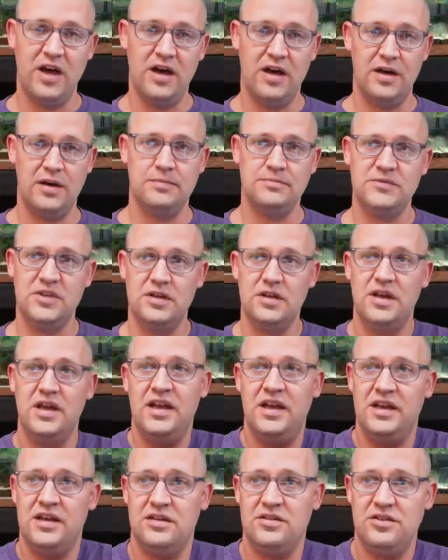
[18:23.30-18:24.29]

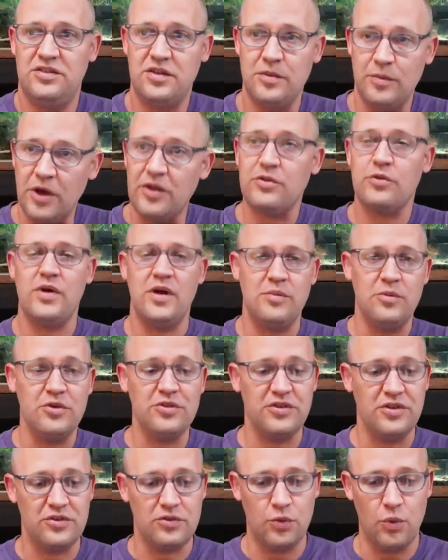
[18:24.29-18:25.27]
and some other
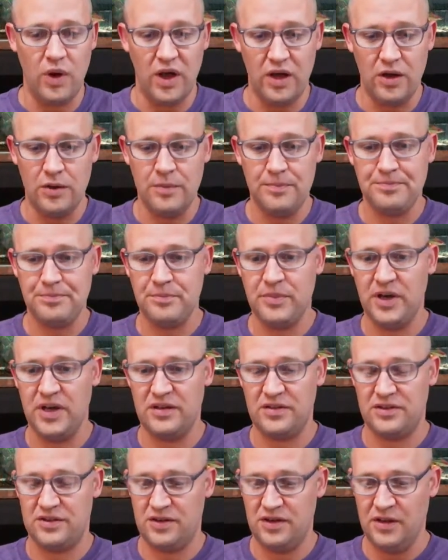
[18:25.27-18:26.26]
rainbows as well.
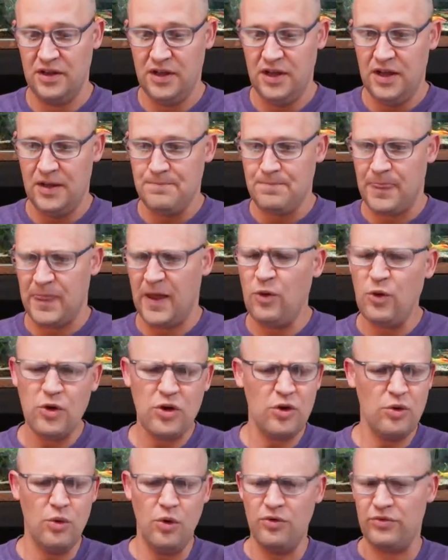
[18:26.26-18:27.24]
But I
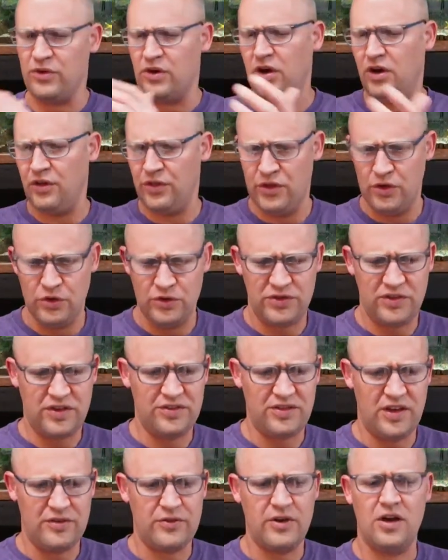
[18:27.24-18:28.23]
won't go over all those
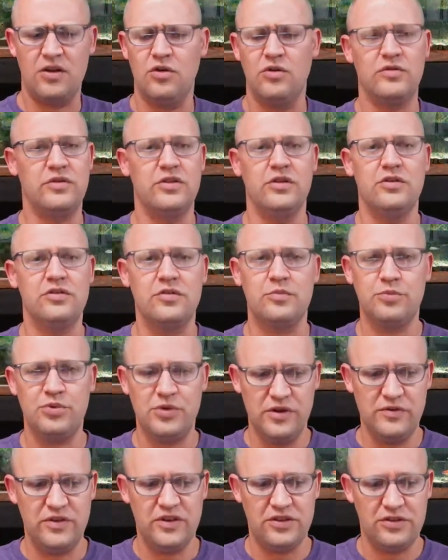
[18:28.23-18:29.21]
because I've gone over those in
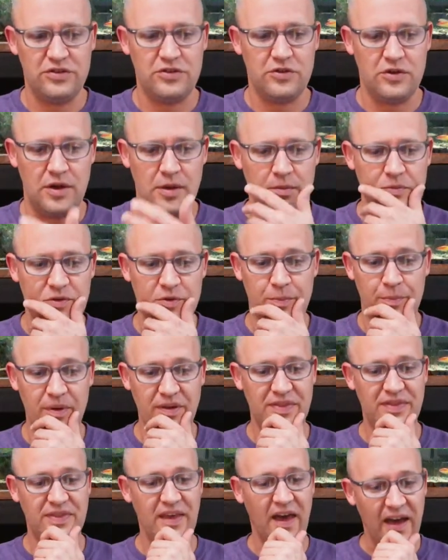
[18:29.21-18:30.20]
previous streams.
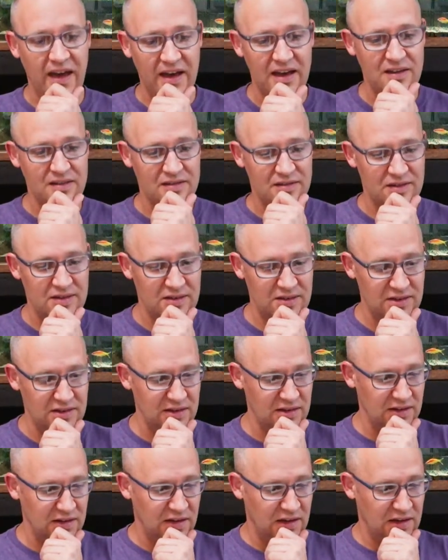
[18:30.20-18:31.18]
But
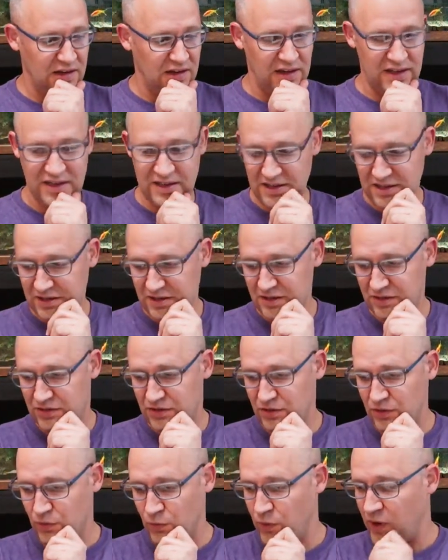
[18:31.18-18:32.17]
that
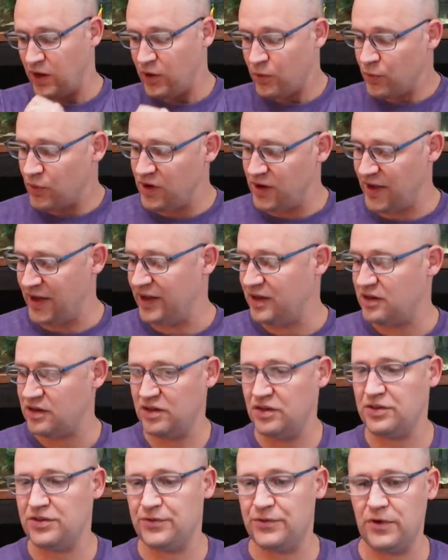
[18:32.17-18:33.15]
is where we're
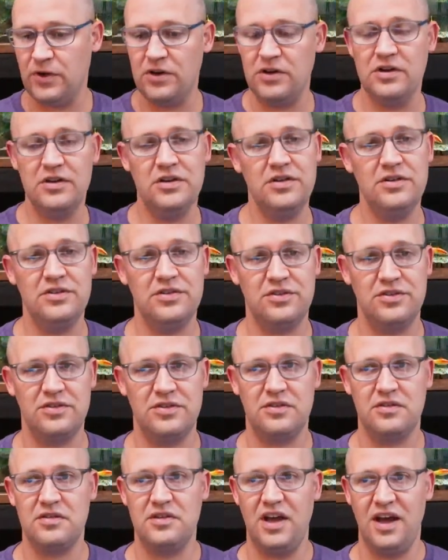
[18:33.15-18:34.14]
at as far
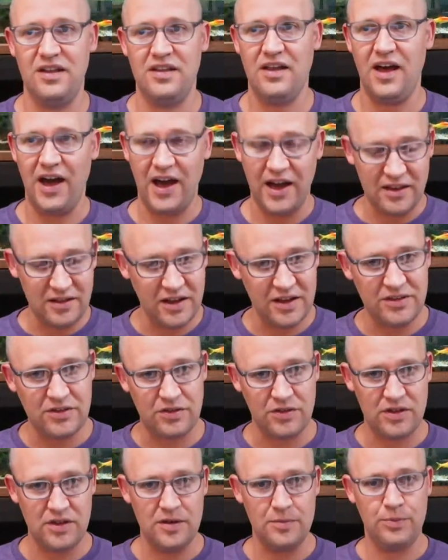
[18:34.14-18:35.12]
as kind of the
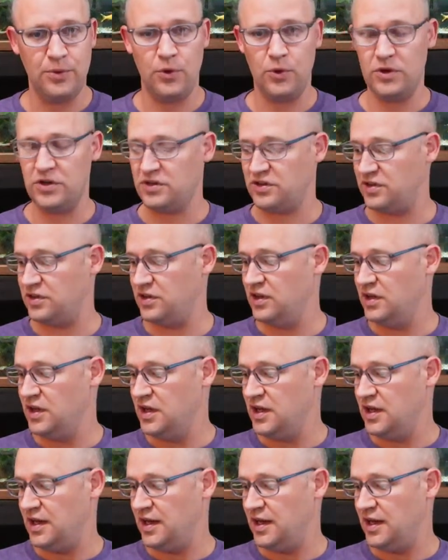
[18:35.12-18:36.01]
highlights of the import.